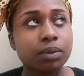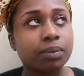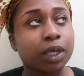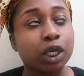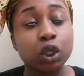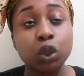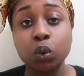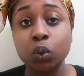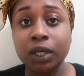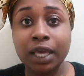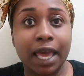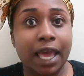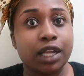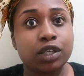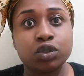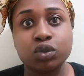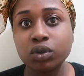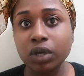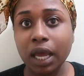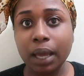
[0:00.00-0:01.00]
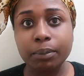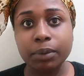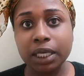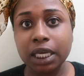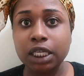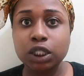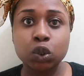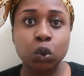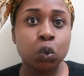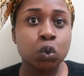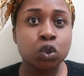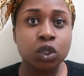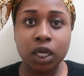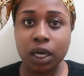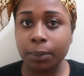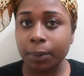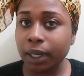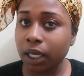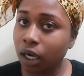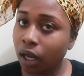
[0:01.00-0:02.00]
I'm like, you can't do that because who's
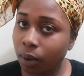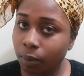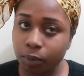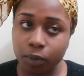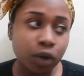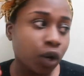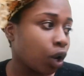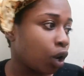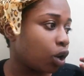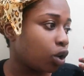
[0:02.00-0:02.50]
going to pick it up?